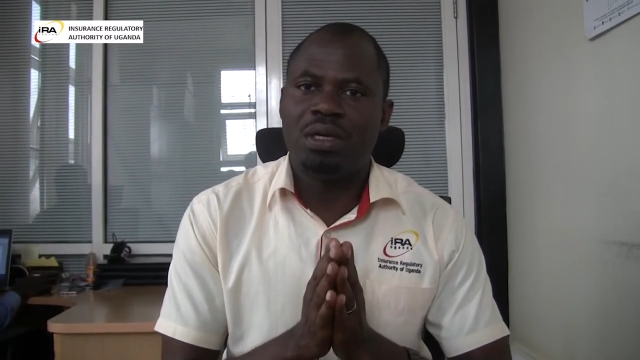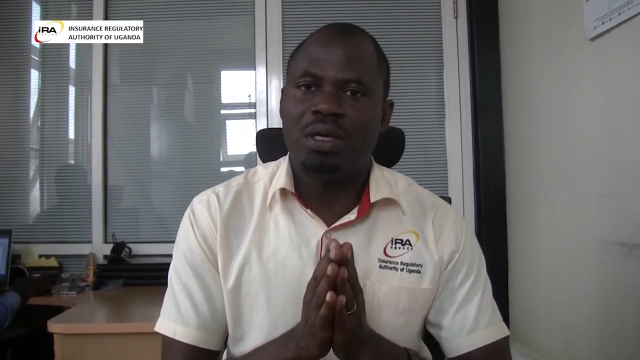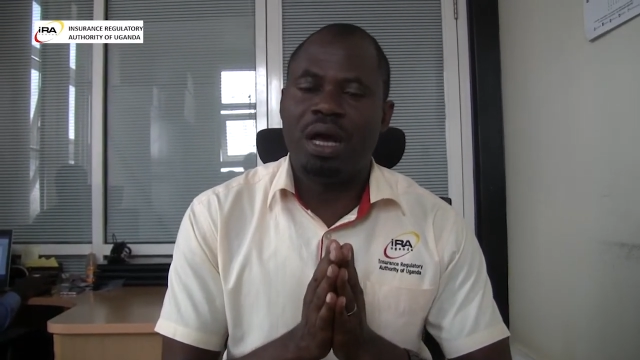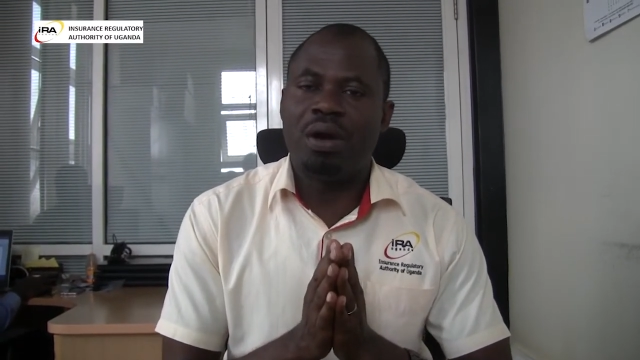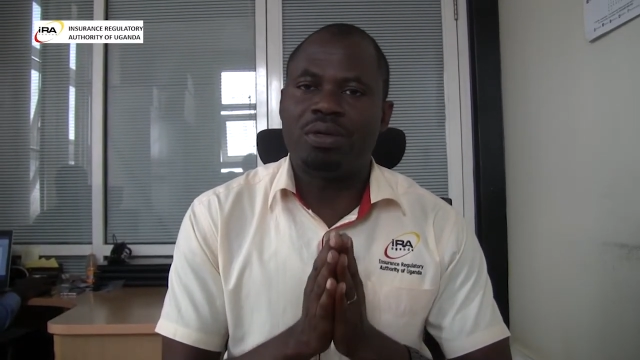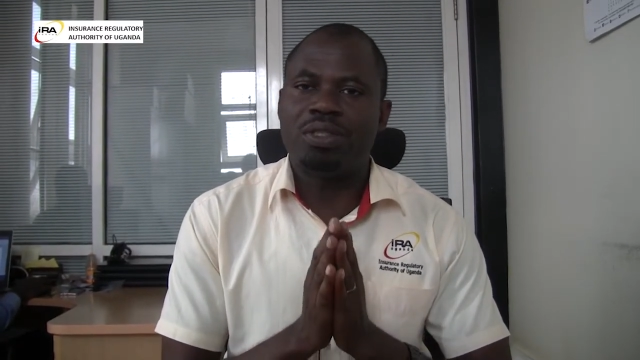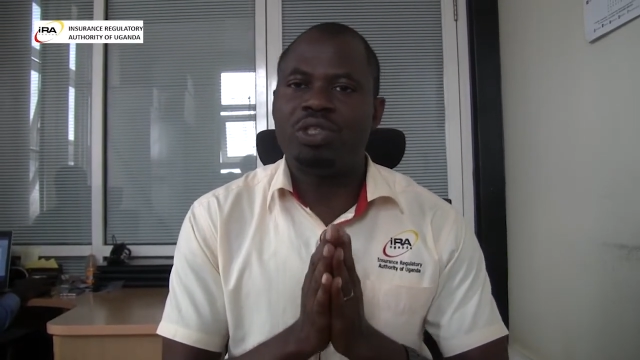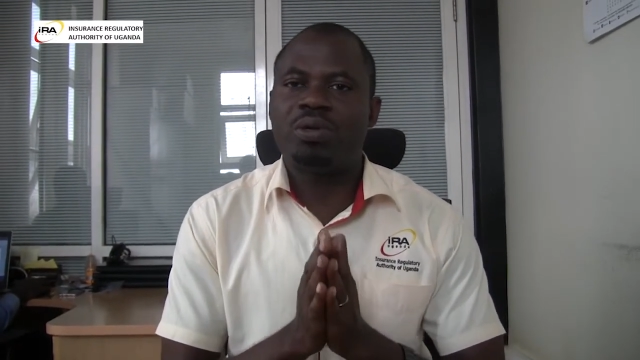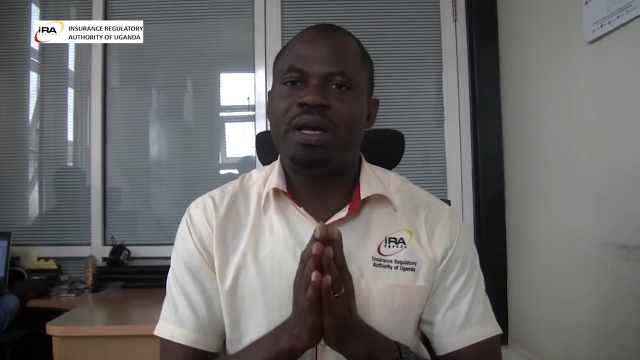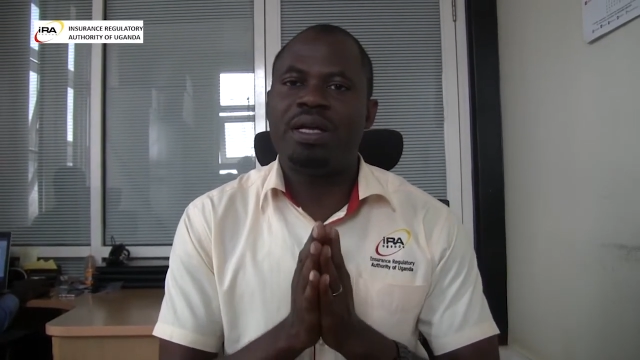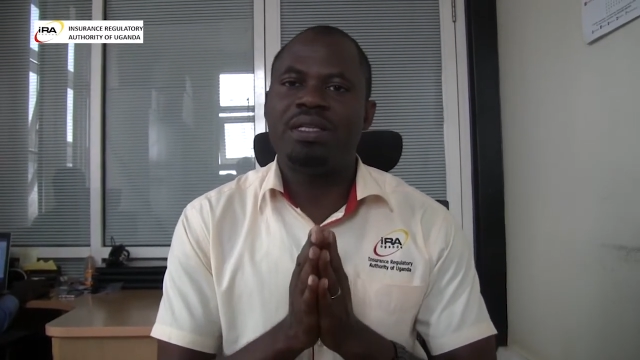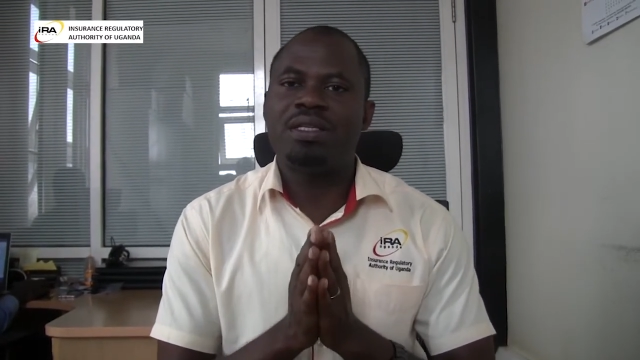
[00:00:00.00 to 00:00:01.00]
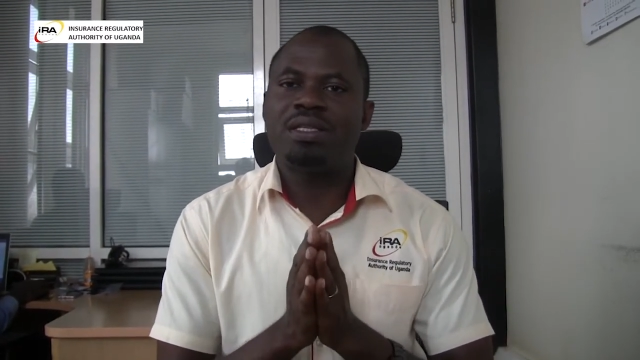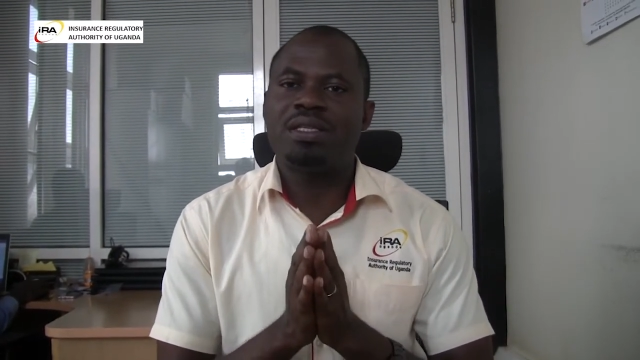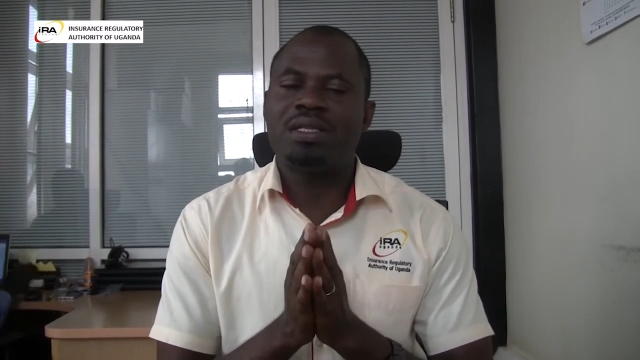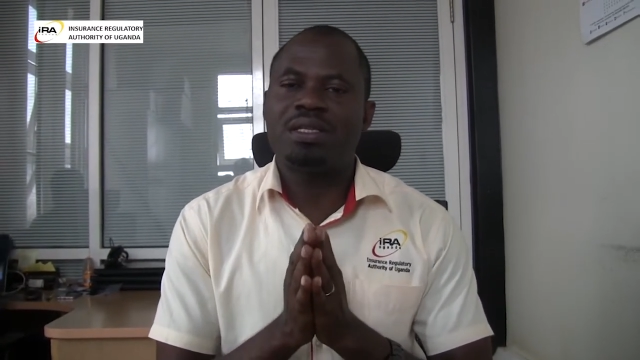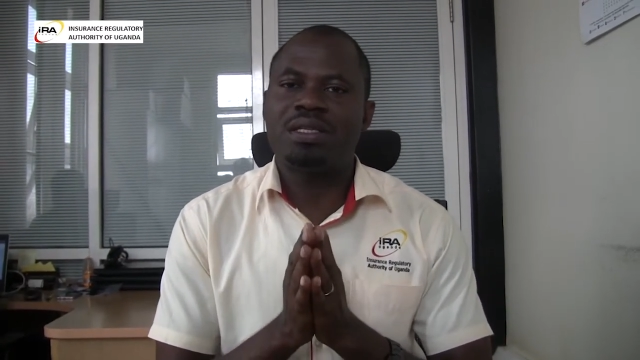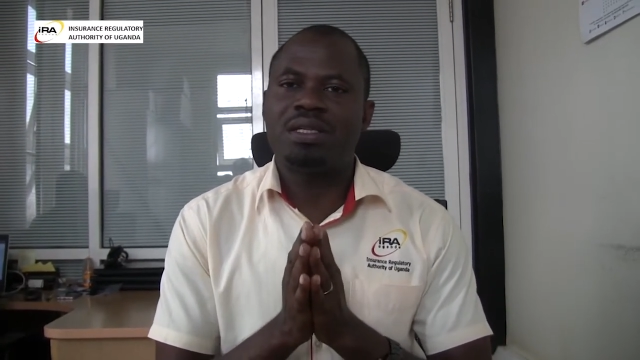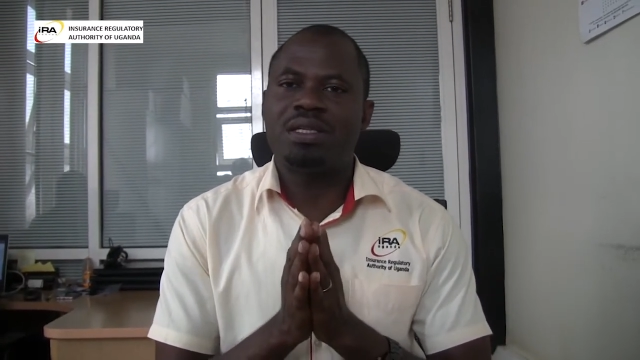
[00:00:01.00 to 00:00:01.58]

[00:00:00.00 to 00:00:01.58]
Now, insurance